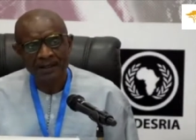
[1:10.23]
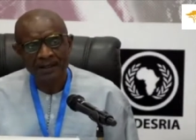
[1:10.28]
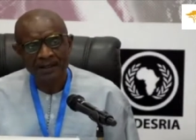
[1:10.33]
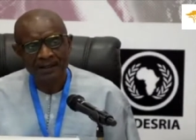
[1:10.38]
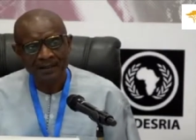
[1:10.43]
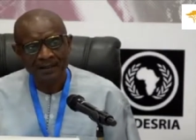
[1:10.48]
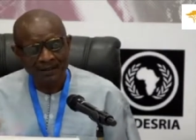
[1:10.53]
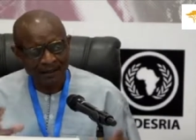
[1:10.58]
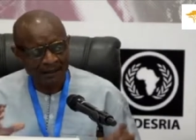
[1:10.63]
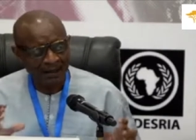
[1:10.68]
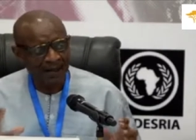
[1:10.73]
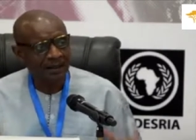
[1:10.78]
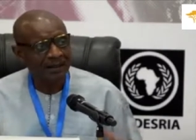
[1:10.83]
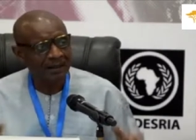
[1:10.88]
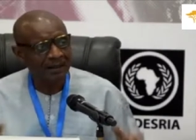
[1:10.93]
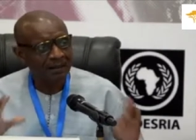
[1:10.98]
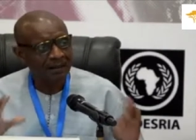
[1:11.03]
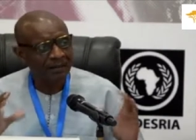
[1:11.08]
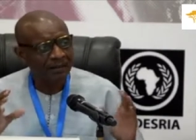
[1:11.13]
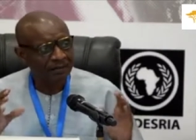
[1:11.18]
that
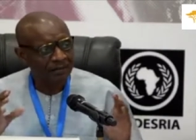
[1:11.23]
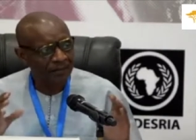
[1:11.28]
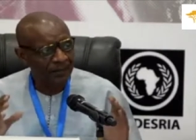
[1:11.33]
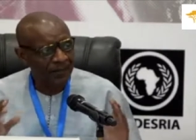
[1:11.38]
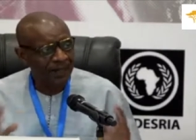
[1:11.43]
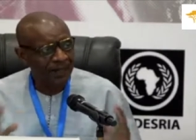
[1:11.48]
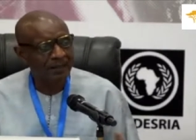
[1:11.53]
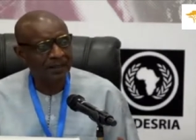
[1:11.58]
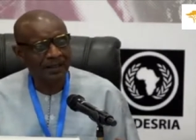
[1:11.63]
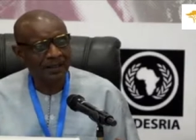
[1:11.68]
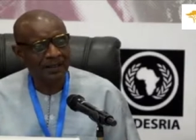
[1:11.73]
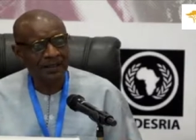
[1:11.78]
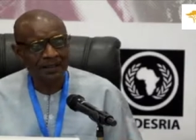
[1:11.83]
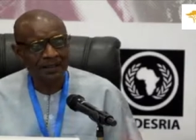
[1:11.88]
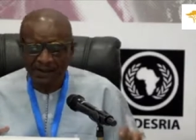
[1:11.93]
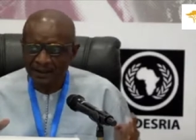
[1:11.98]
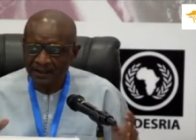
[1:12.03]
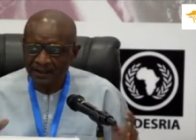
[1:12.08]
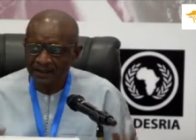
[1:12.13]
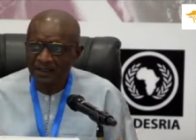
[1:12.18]
vibrant
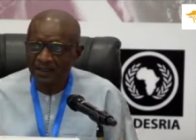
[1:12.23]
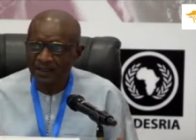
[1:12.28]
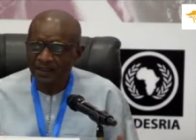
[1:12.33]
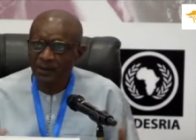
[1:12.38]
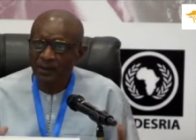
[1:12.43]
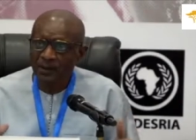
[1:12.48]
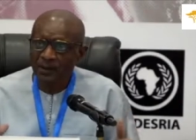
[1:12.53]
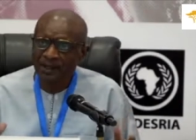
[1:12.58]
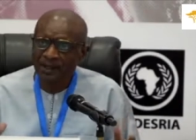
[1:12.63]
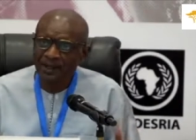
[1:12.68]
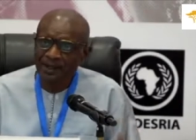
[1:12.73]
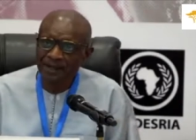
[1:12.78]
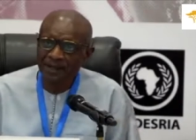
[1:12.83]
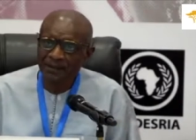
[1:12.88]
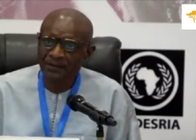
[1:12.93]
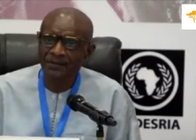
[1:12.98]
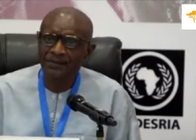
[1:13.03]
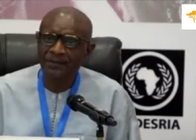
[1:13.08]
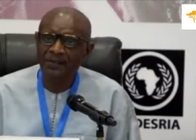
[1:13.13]
intellectual life